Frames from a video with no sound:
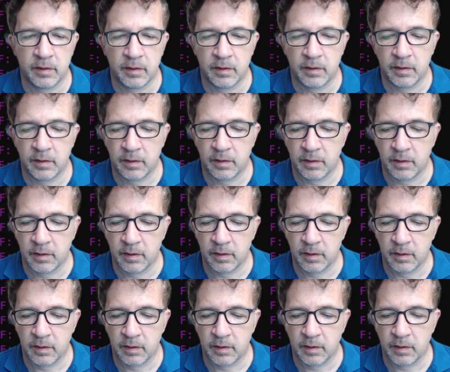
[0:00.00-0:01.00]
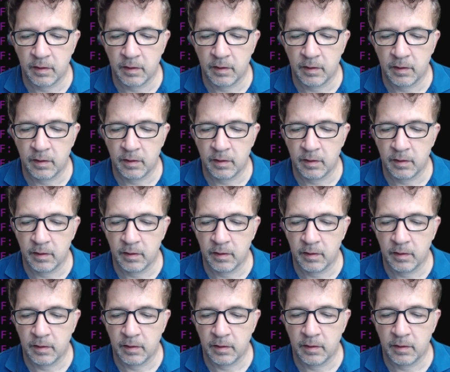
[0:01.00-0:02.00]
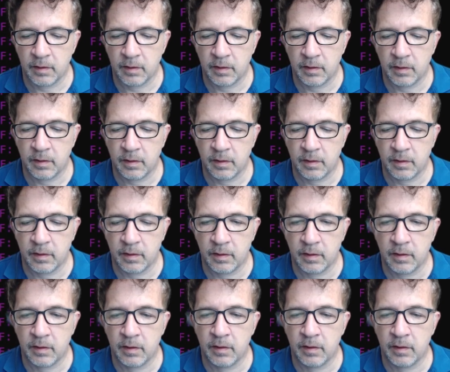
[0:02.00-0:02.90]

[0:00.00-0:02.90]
(silence)